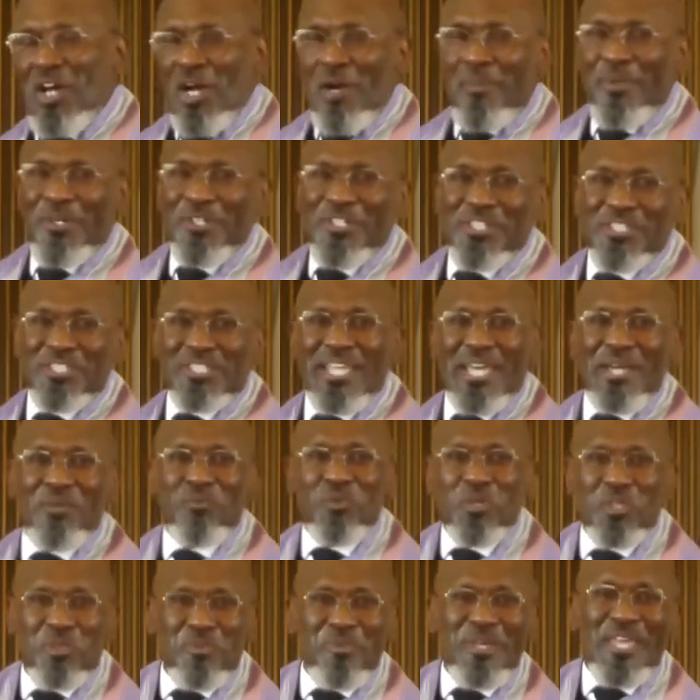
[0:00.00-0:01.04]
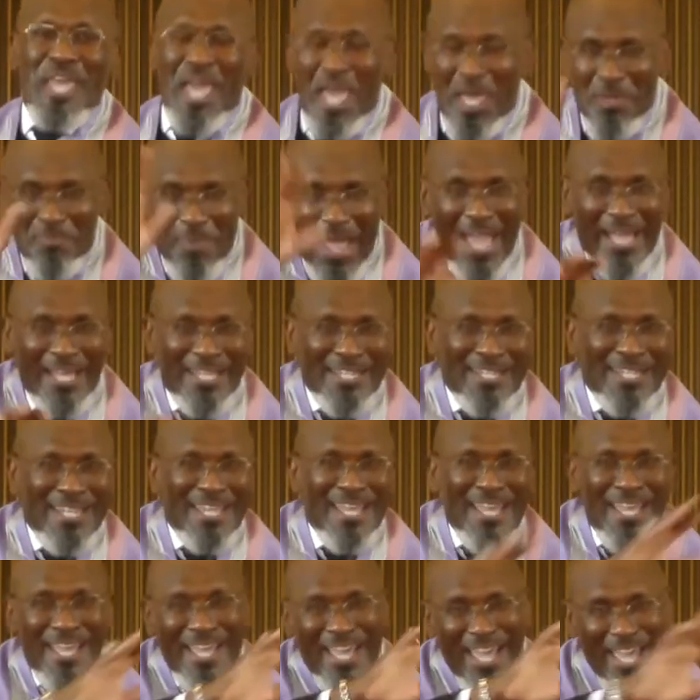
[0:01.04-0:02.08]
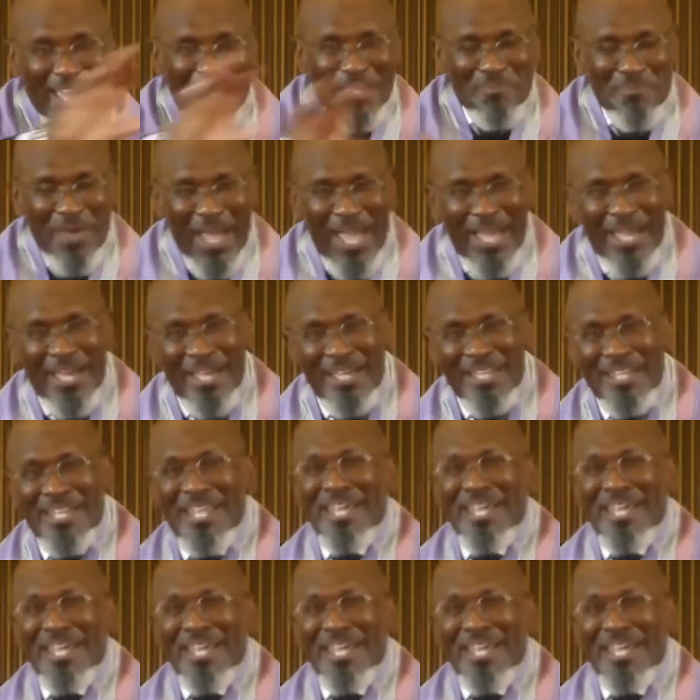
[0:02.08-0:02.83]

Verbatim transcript: Come on and say with me, Amen. Amen.